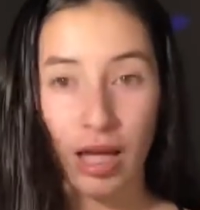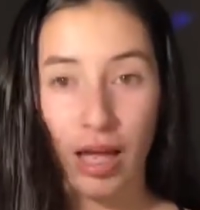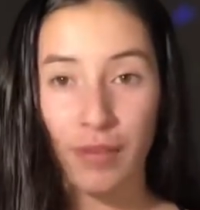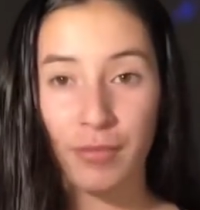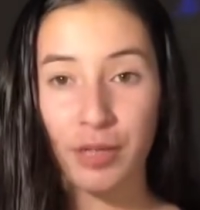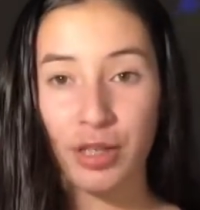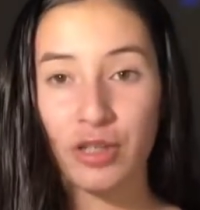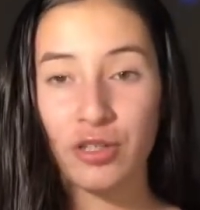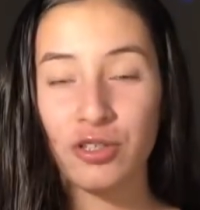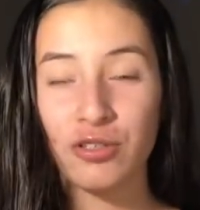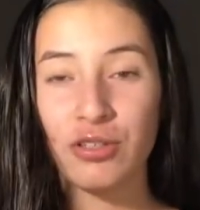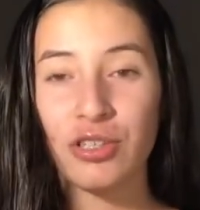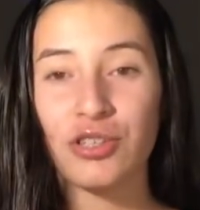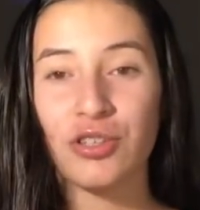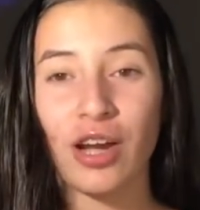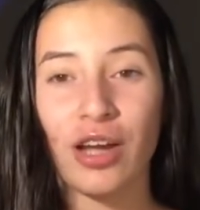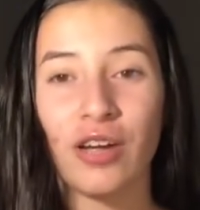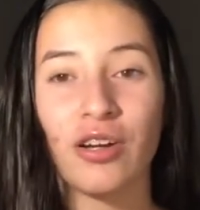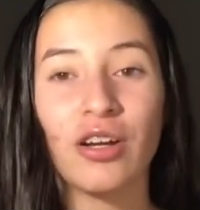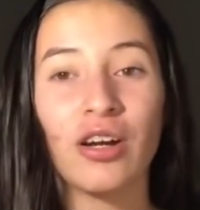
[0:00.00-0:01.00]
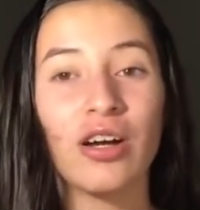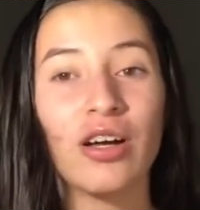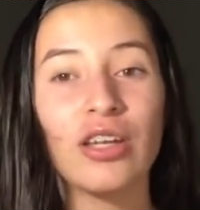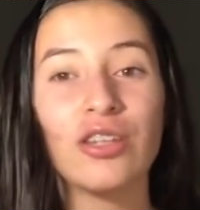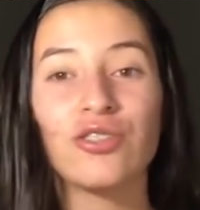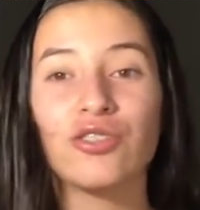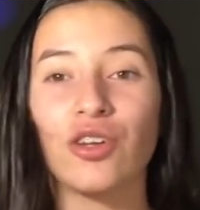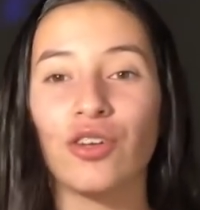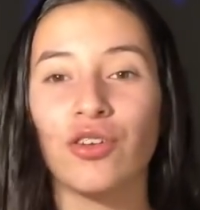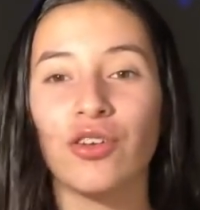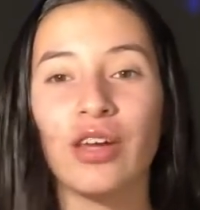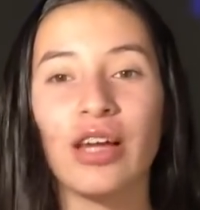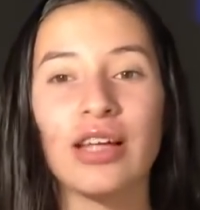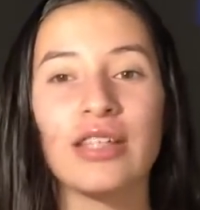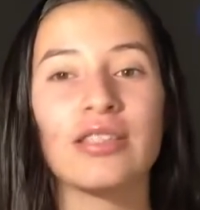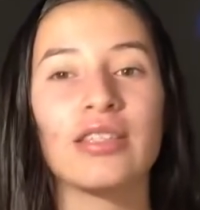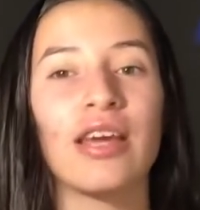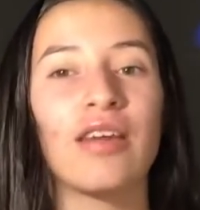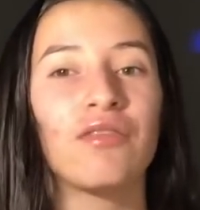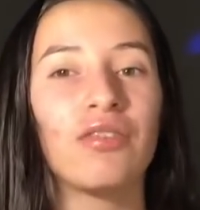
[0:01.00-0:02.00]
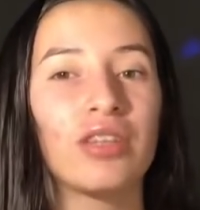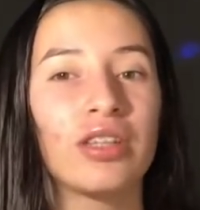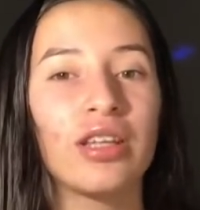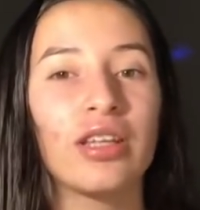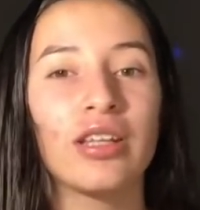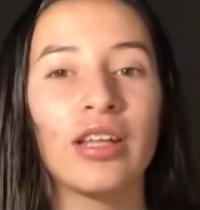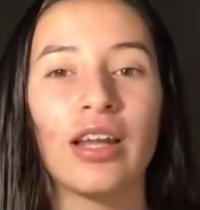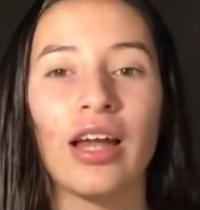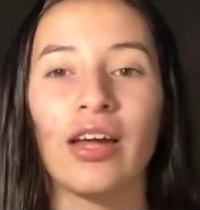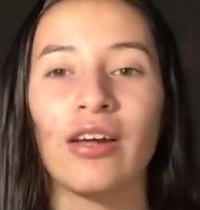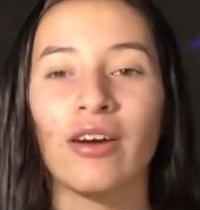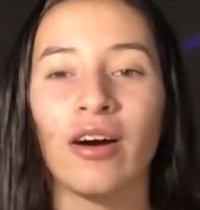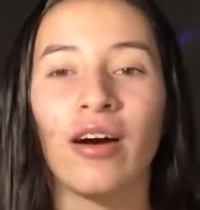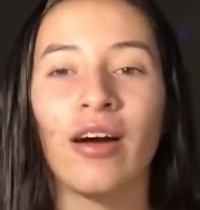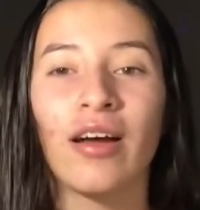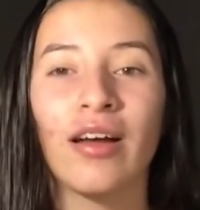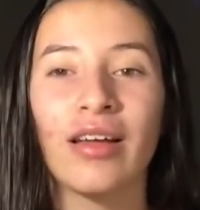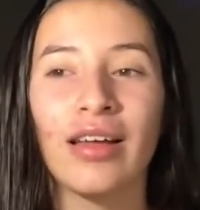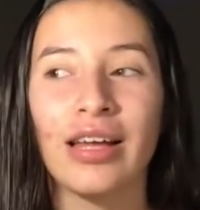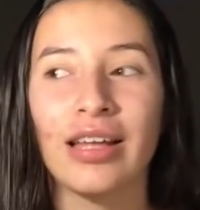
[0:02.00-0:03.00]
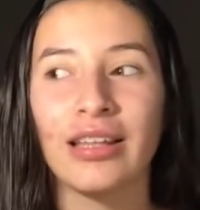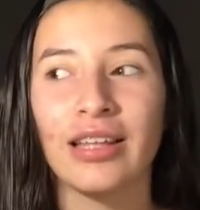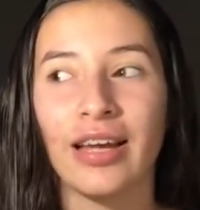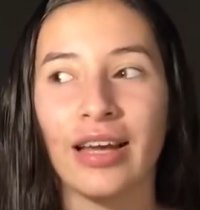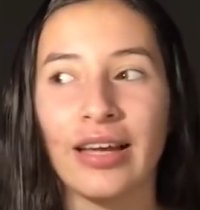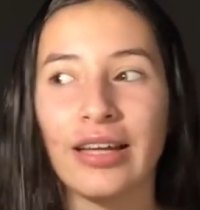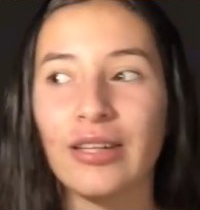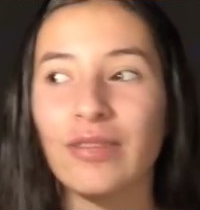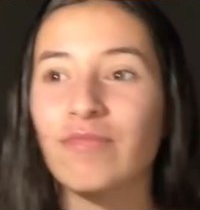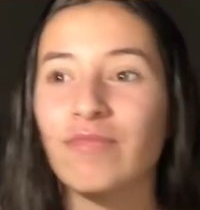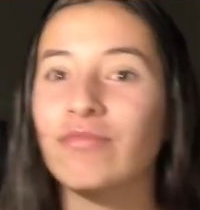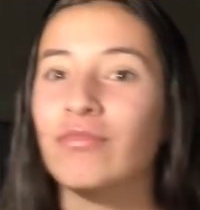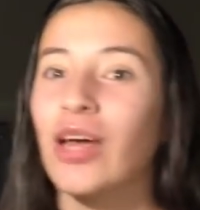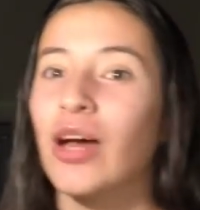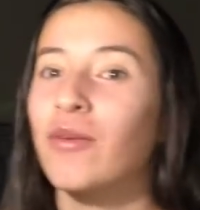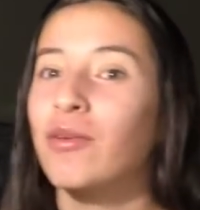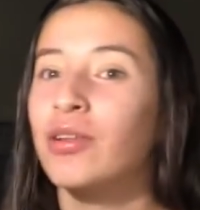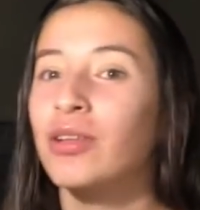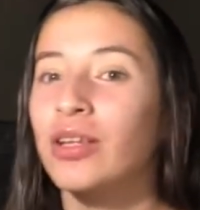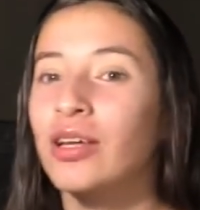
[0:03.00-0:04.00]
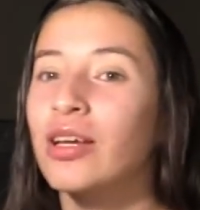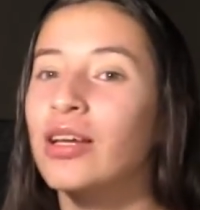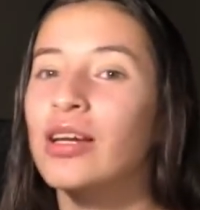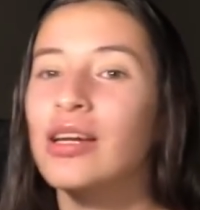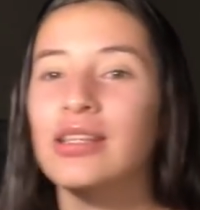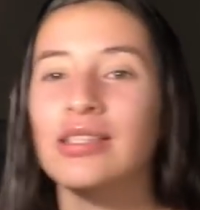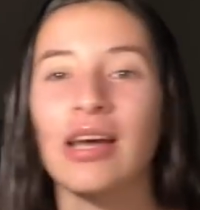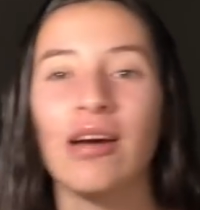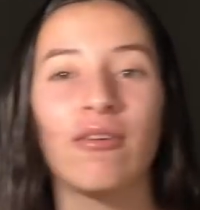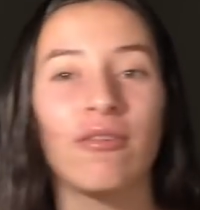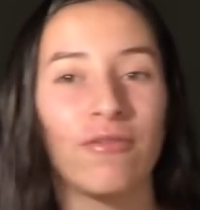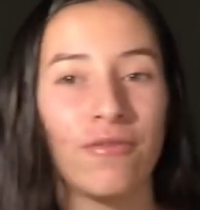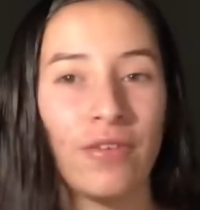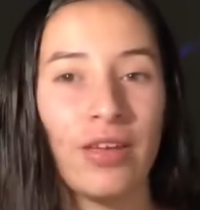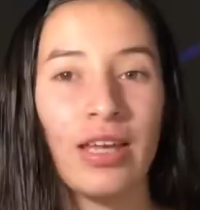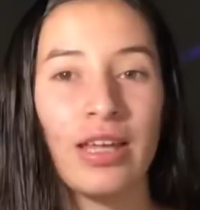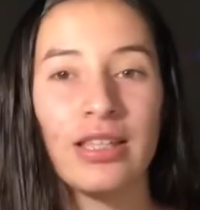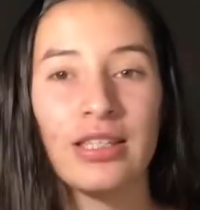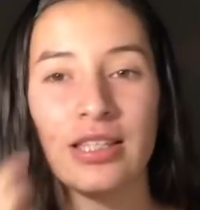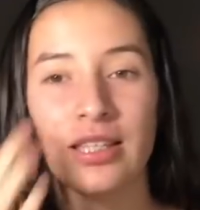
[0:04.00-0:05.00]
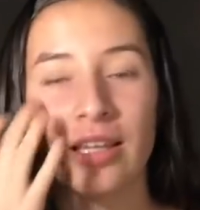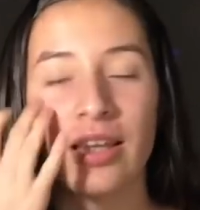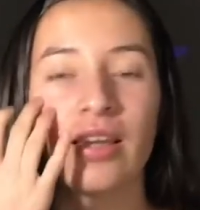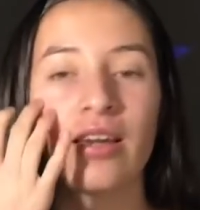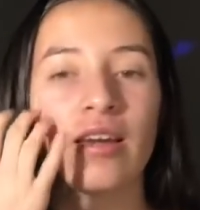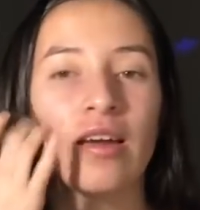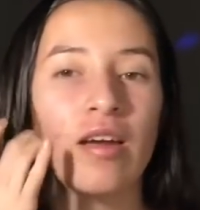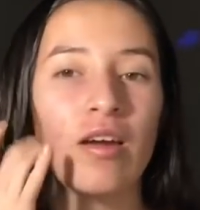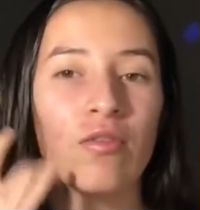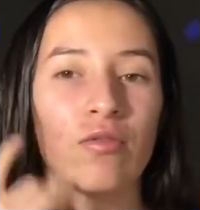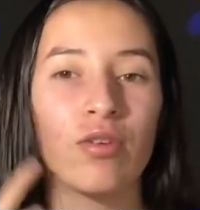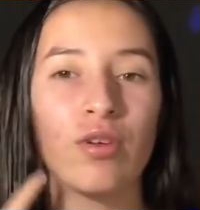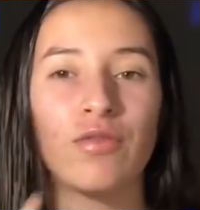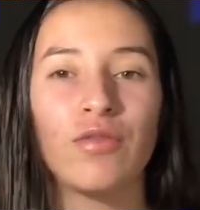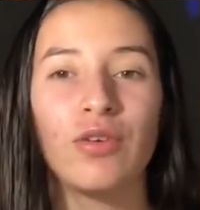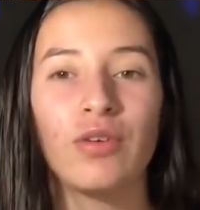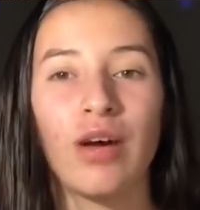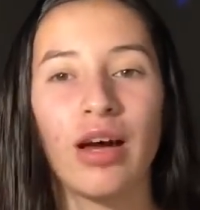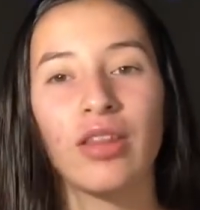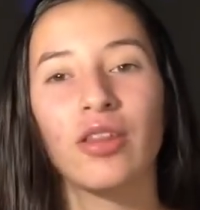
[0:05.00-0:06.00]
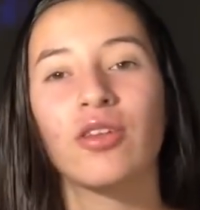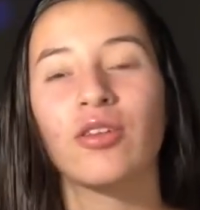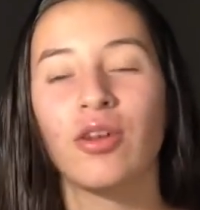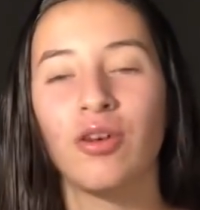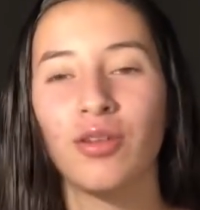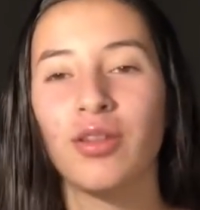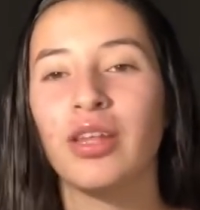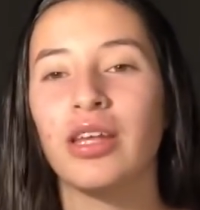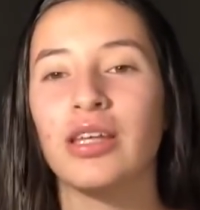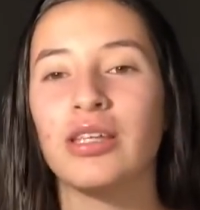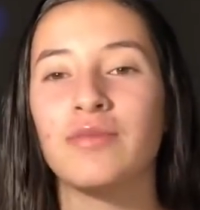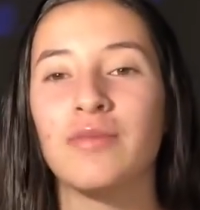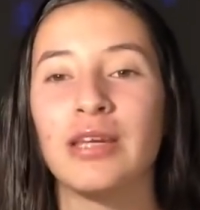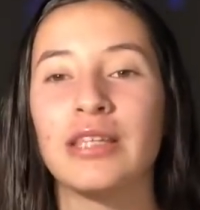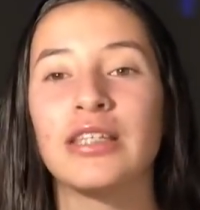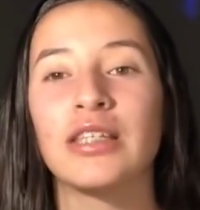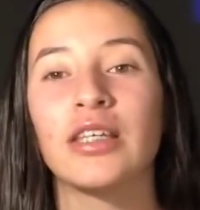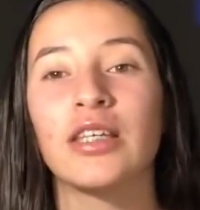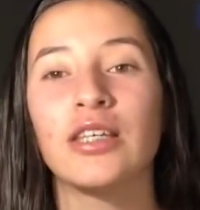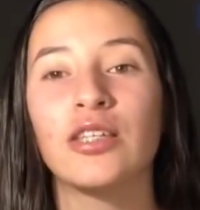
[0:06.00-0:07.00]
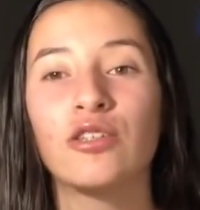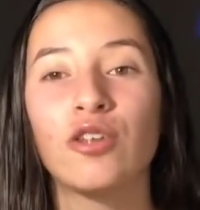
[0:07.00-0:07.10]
I'm gonna do a try on haul and show you guys everything that I got and like how it looks, how it fits, and like review how the clothing is basically.